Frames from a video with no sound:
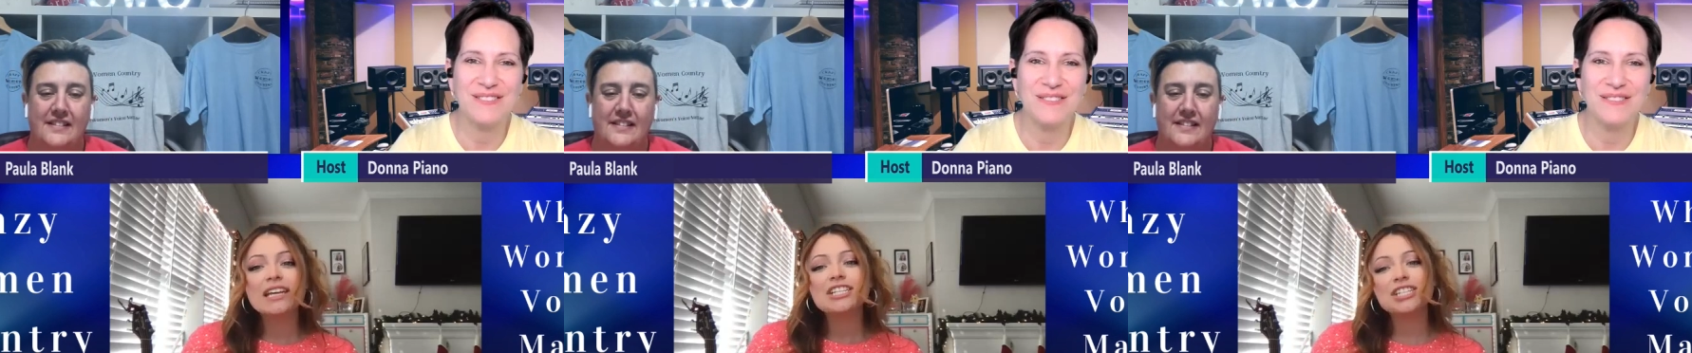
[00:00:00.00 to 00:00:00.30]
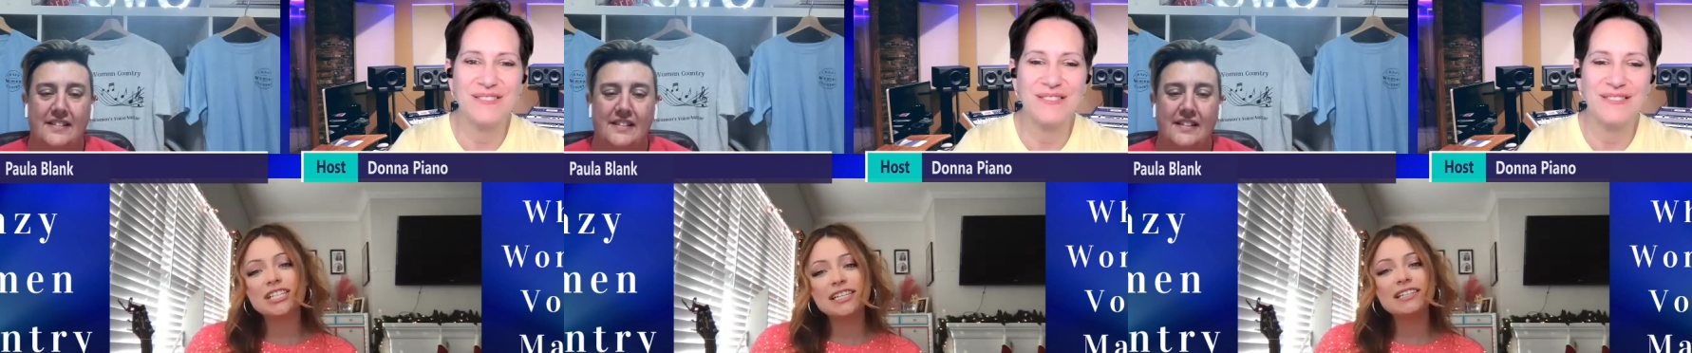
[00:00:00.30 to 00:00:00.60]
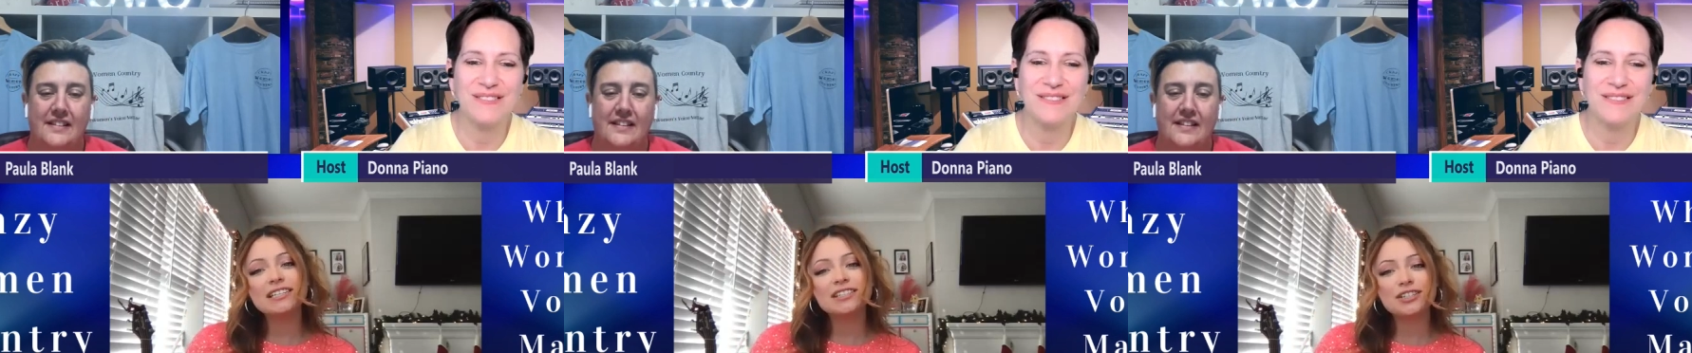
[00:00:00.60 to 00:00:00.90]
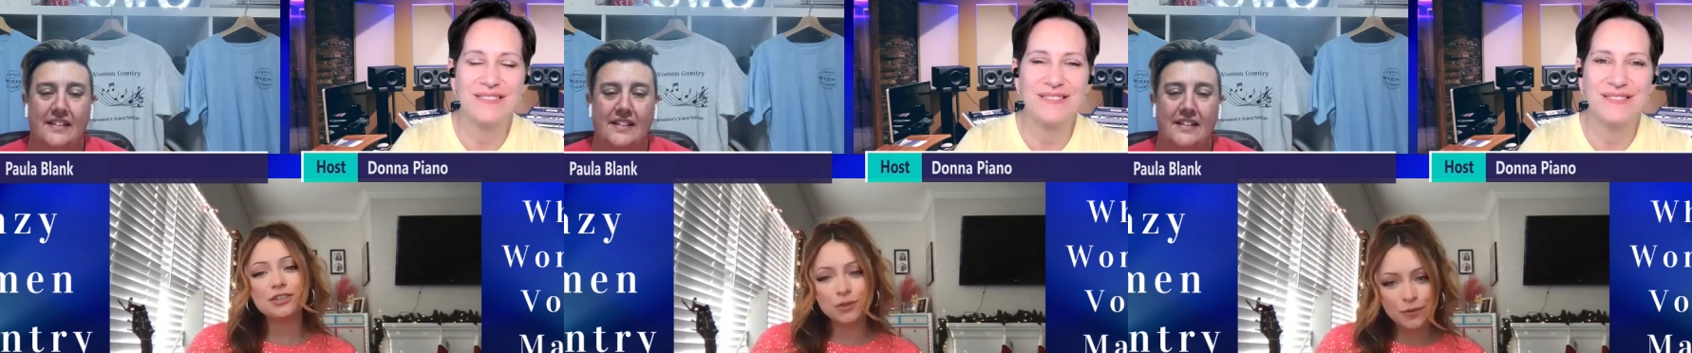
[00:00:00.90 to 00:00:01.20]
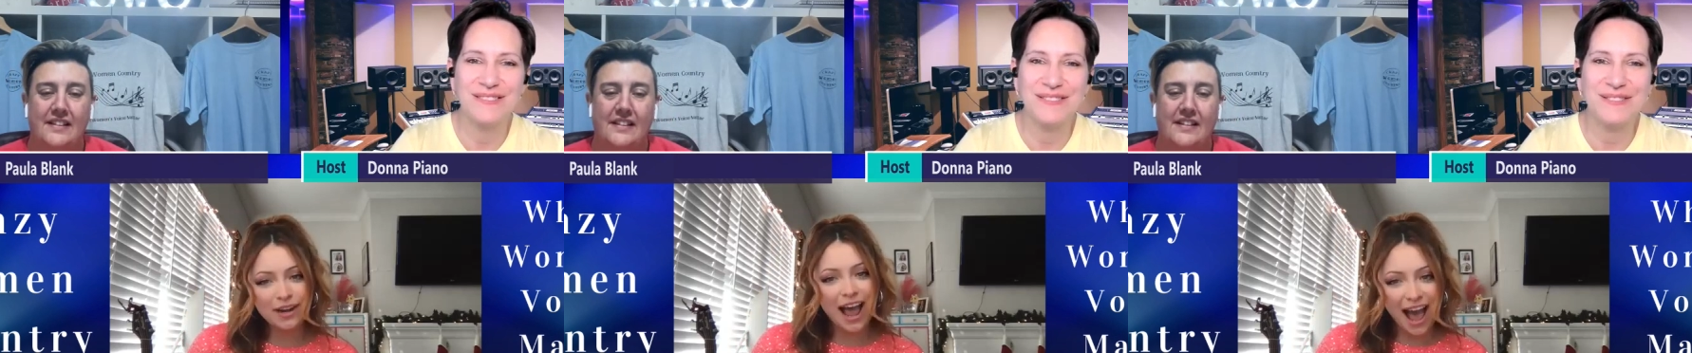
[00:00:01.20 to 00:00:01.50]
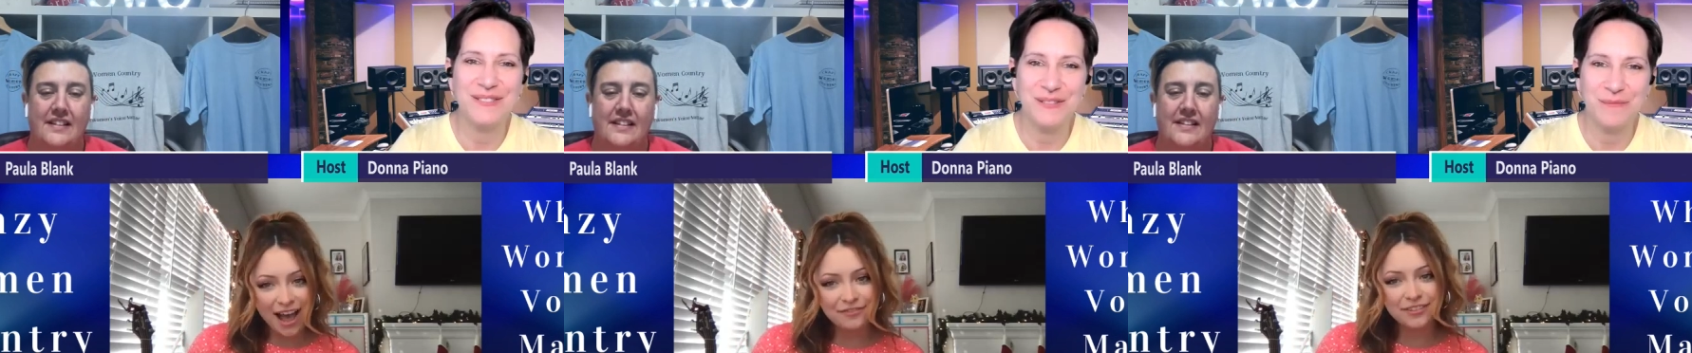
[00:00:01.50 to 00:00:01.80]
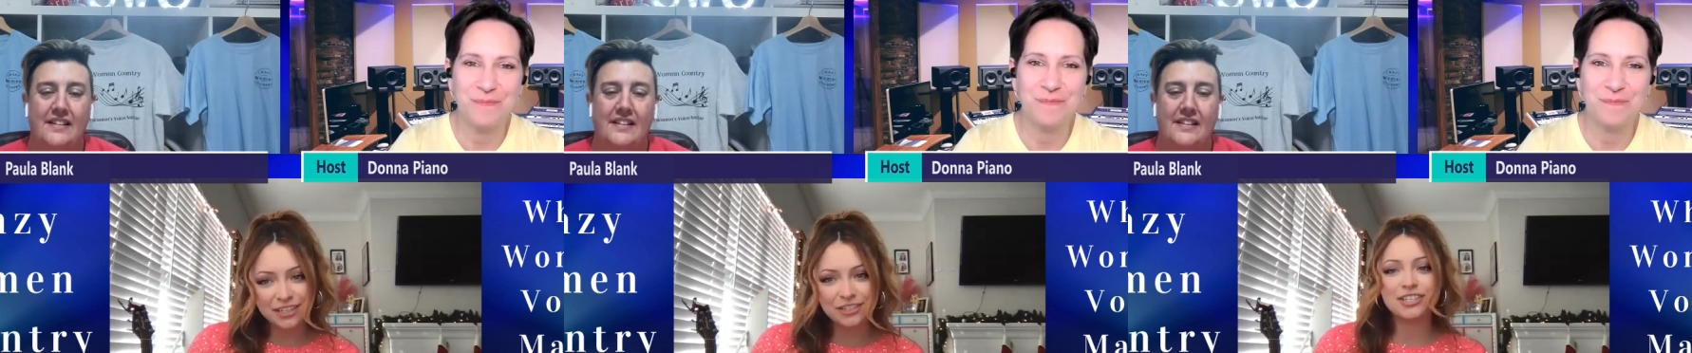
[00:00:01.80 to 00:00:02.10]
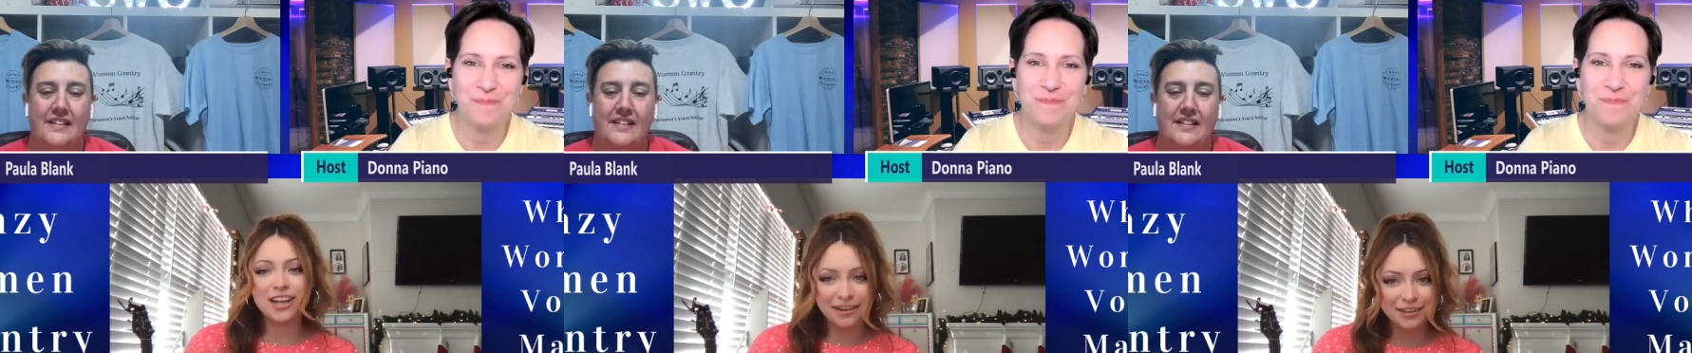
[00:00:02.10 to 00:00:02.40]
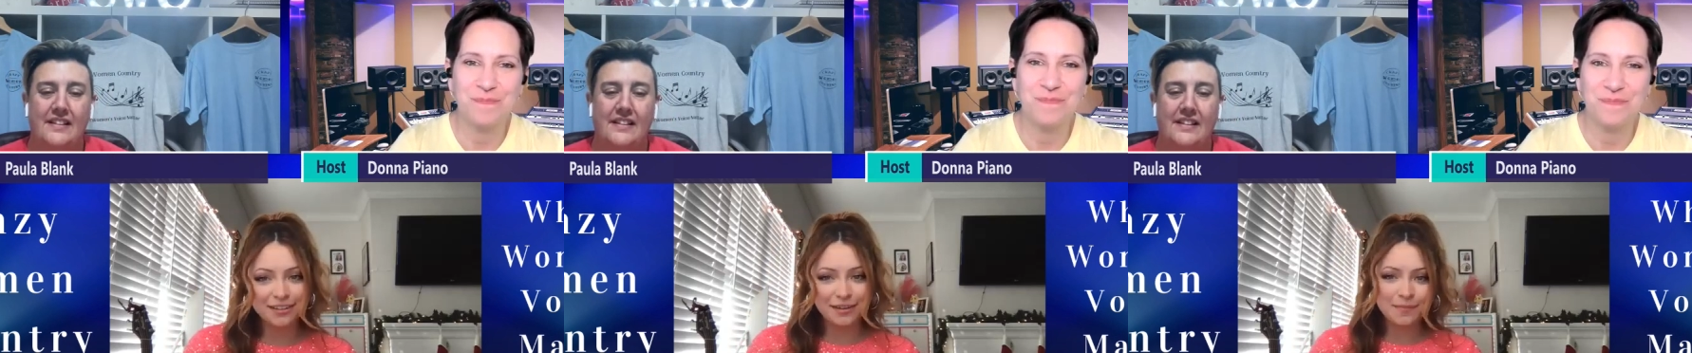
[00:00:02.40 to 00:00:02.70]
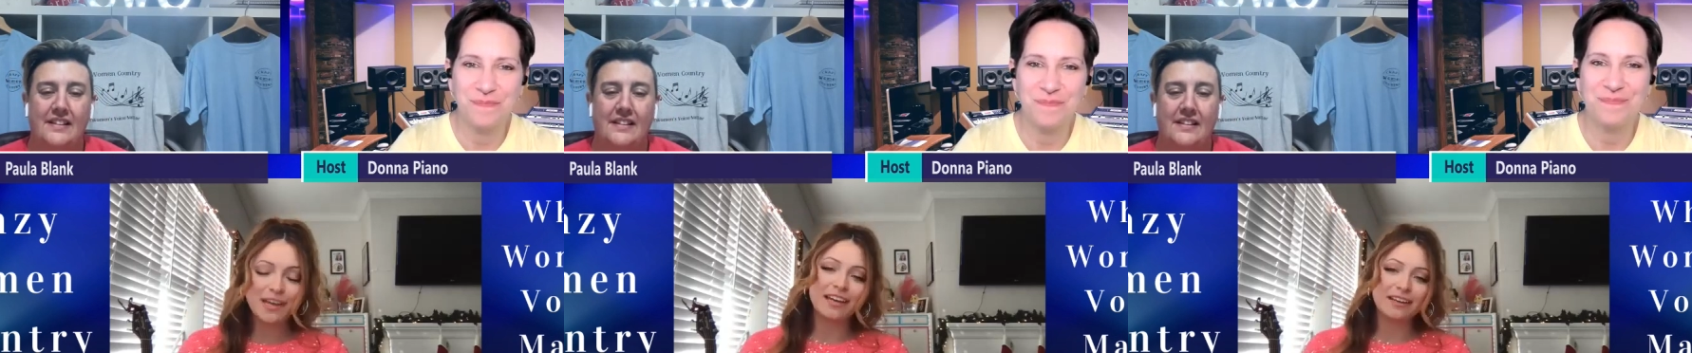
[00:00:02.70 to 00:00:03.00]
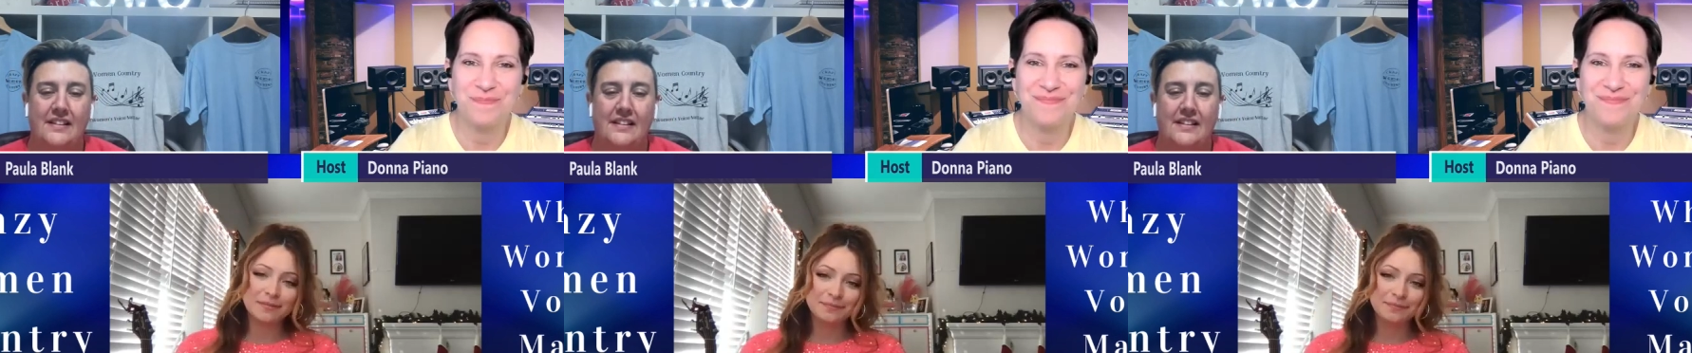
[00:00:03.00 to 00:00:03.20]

Speaker 1: She is two and a half years younger than me.